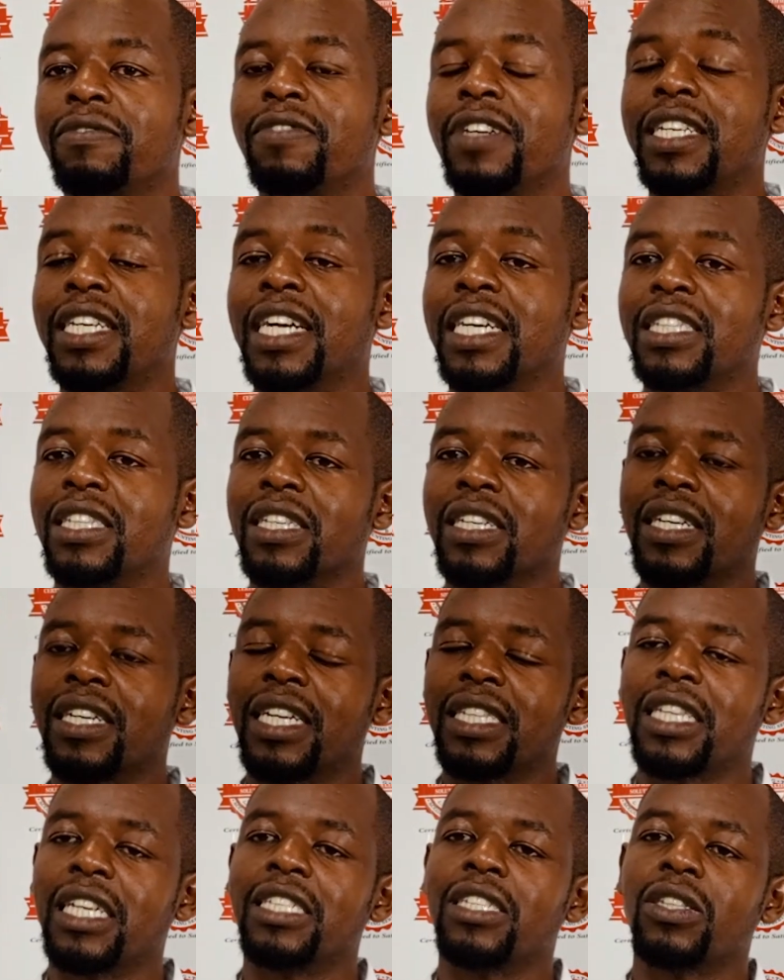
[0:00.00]
very
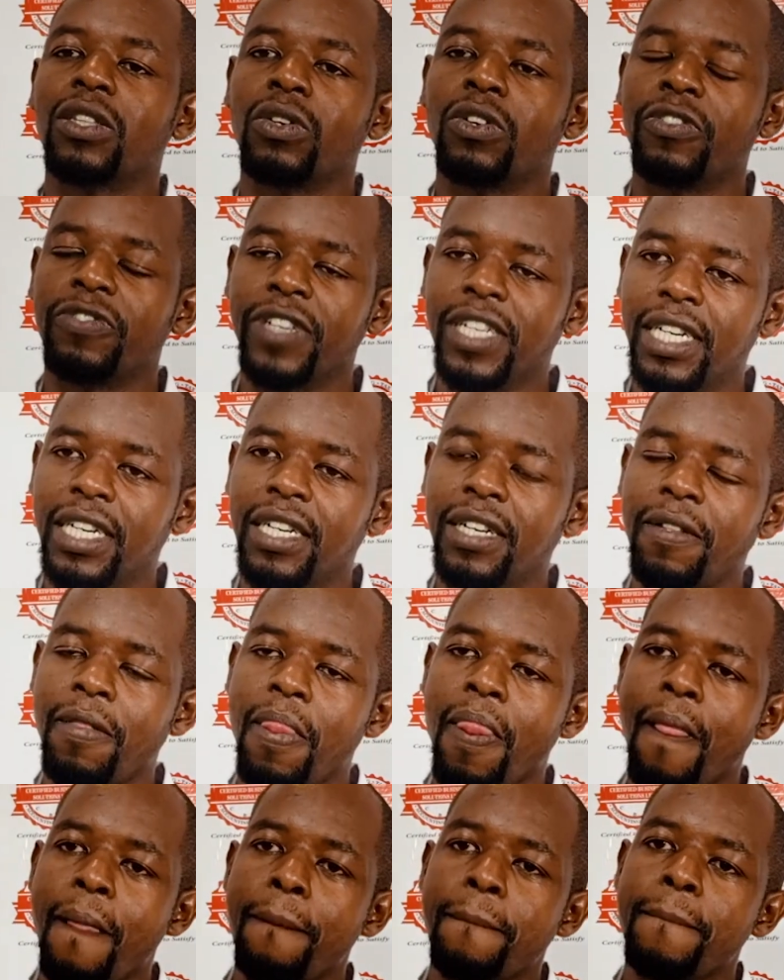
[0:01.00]
catastrophic.
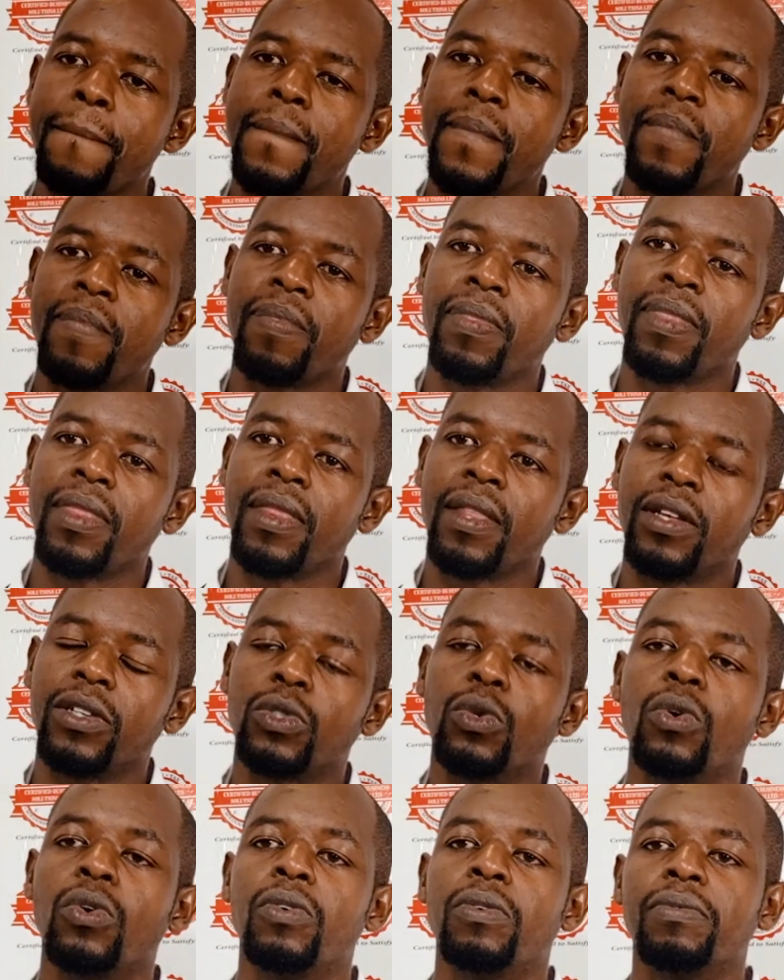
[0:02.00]

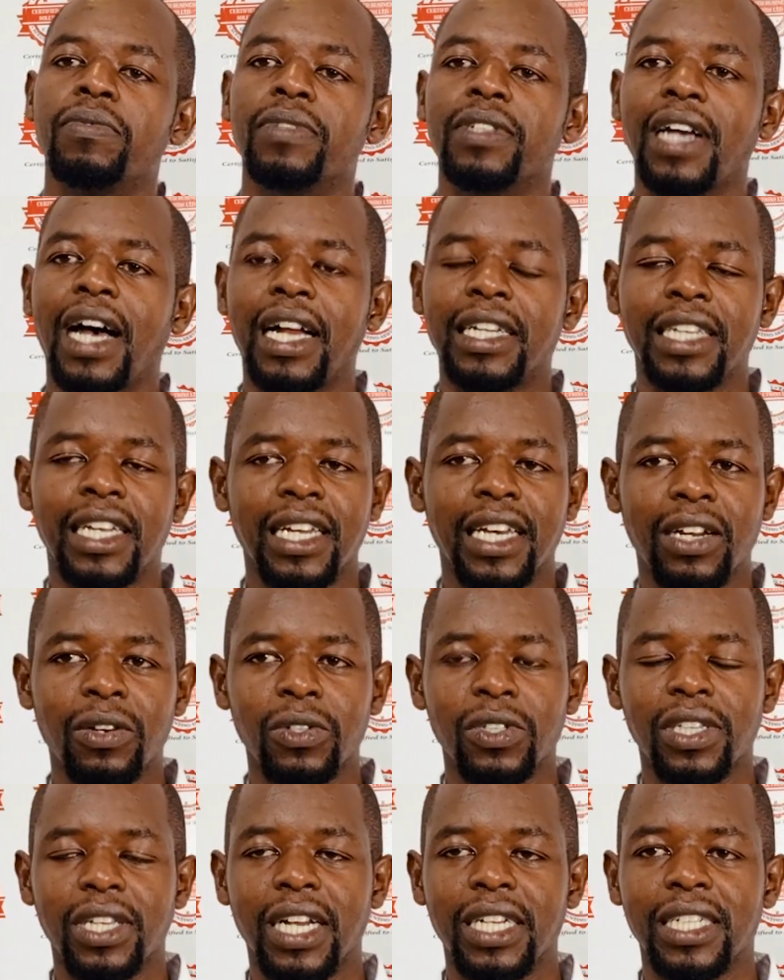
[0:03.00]
So a turnaround
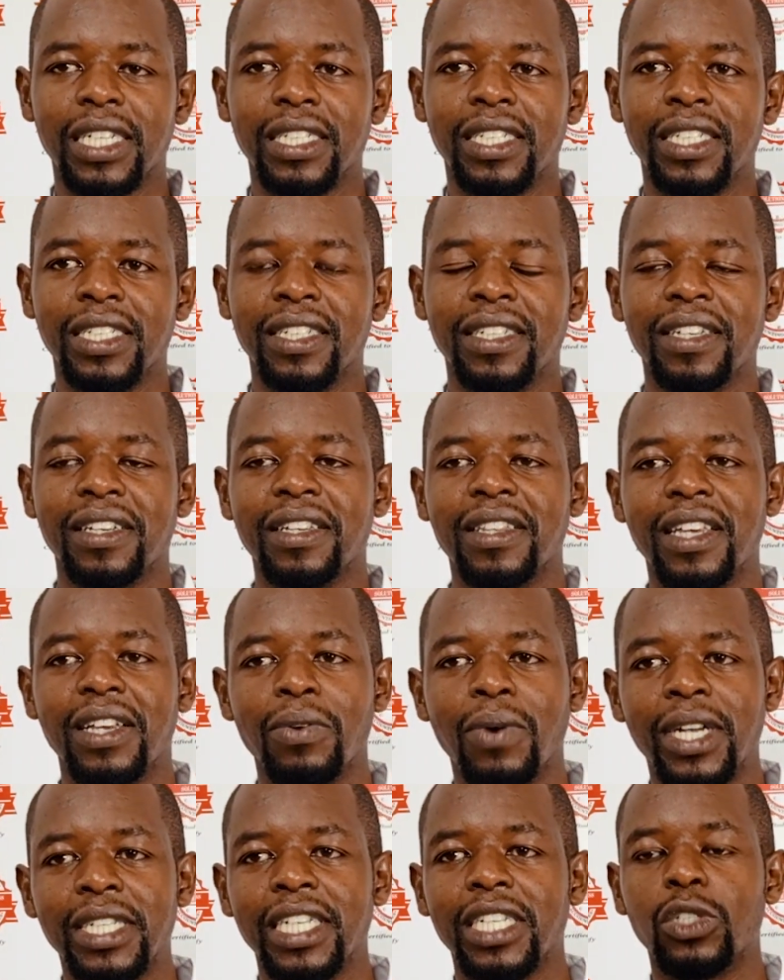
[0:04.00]
strategy. They
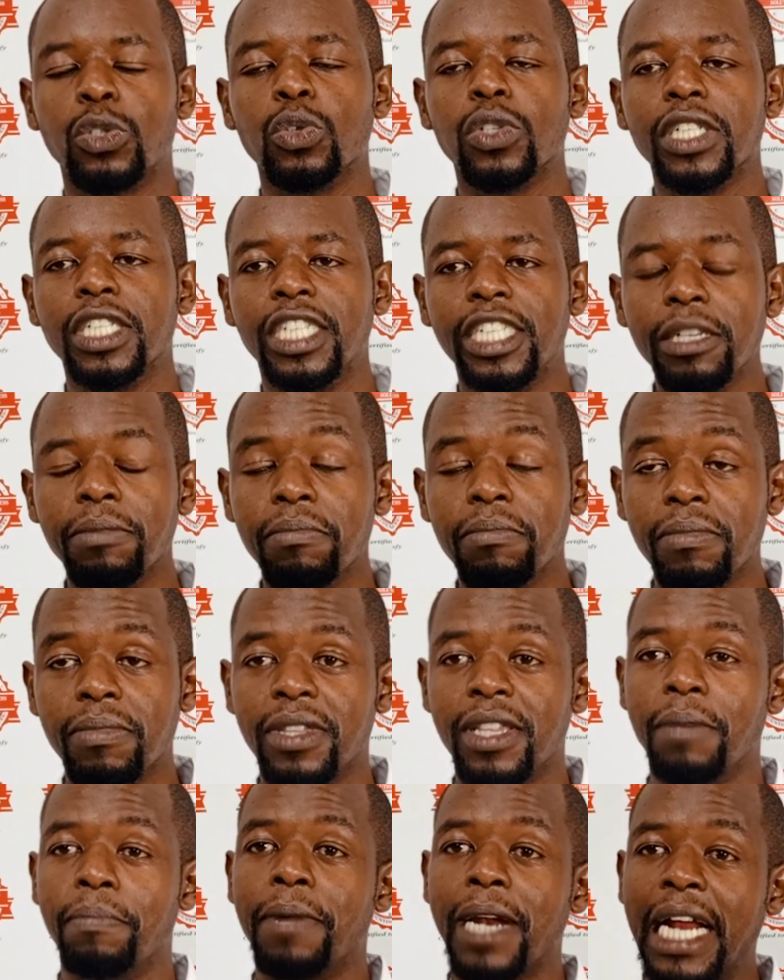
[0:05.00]
wanted to redeem
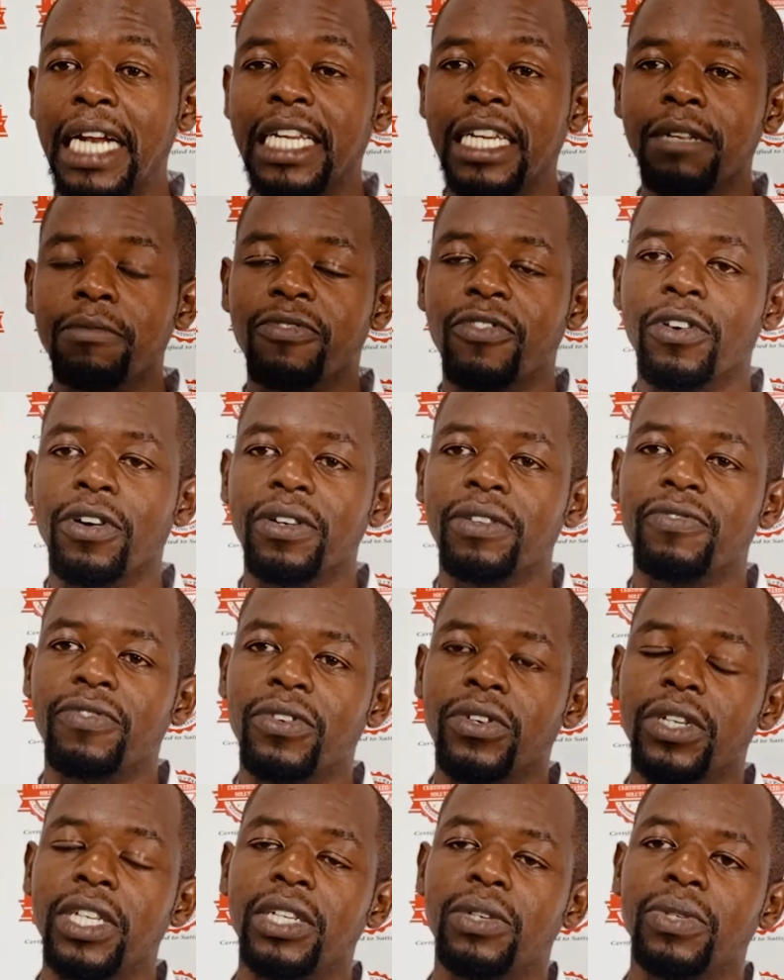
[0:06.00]
the brand name
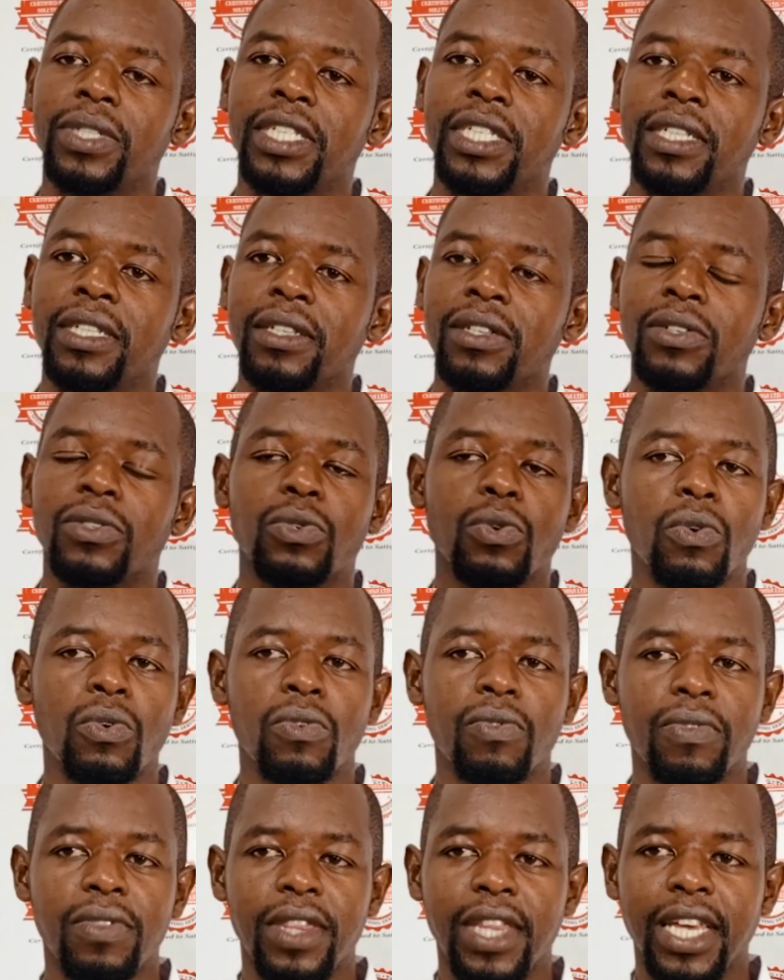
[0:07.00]
for equity.
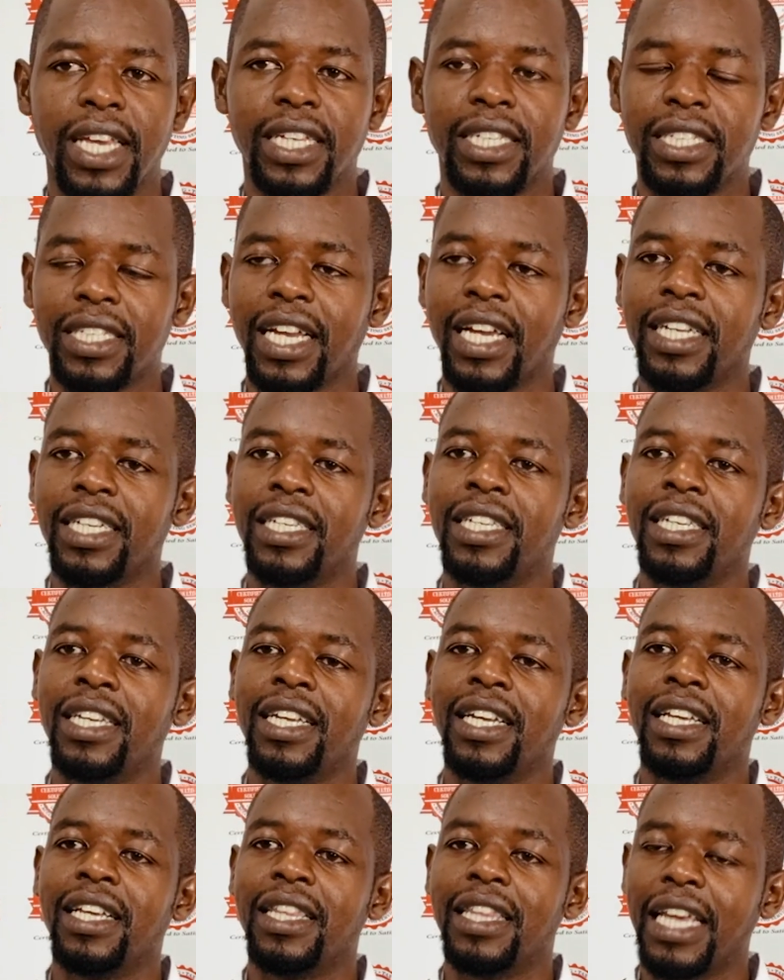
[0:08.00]
So they
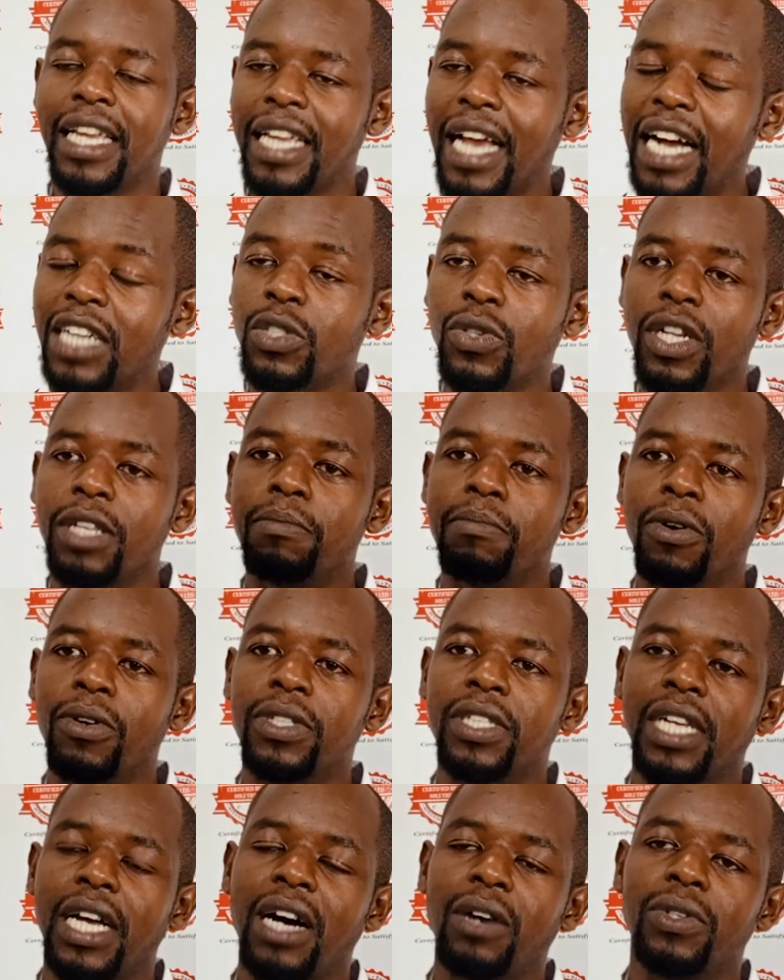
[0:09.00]
actually
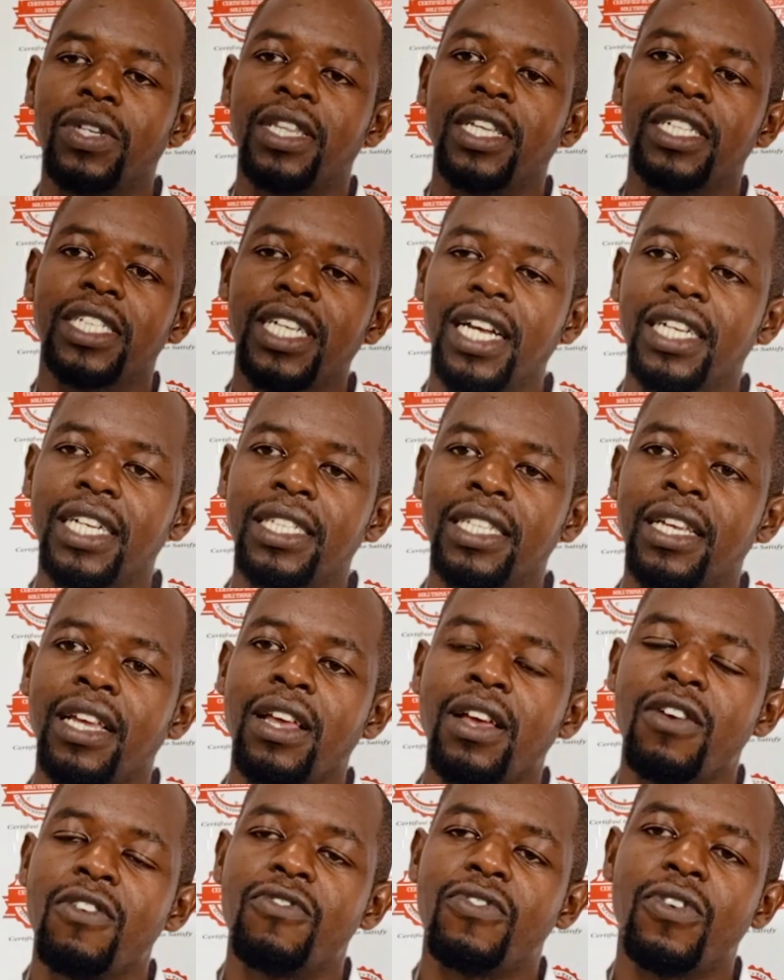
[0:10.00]
bought out the shares
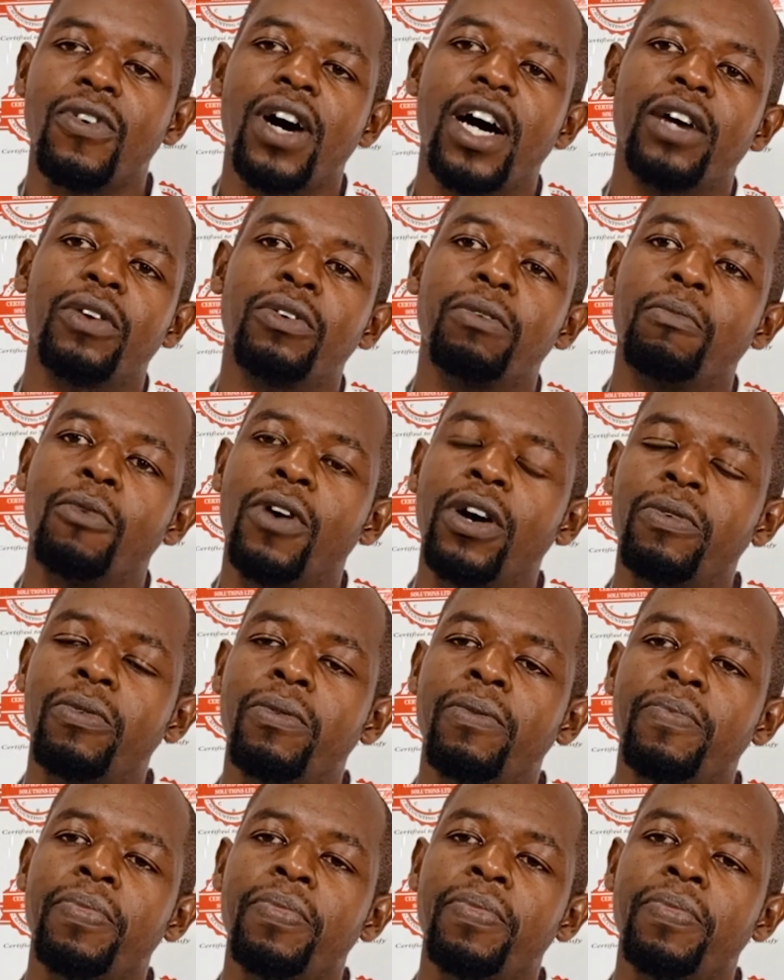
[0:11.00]
for Harun Mwau.